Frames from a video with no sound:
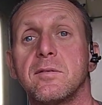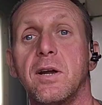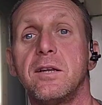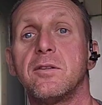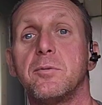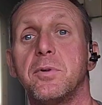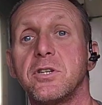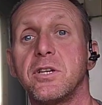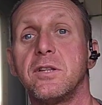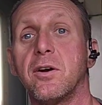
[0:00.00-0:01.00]
right? They're
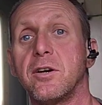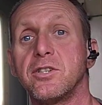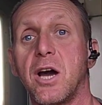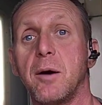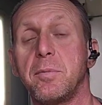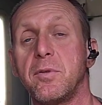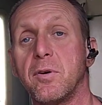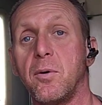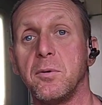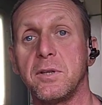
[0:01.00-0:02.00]
pushing the arch up.
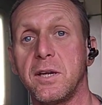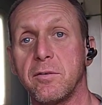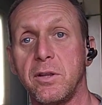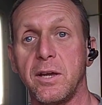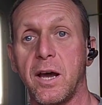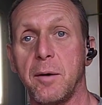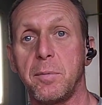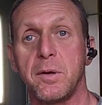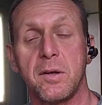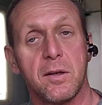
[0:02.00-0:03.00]
They're holding everything
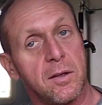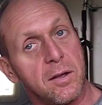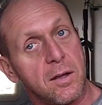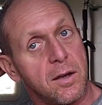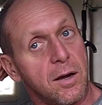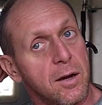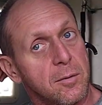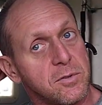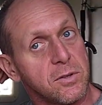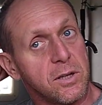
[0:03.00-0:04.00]
up
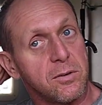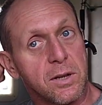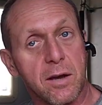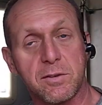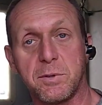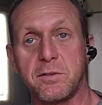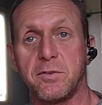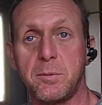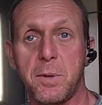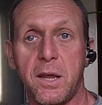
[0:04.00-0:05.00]
so you don't have as much foot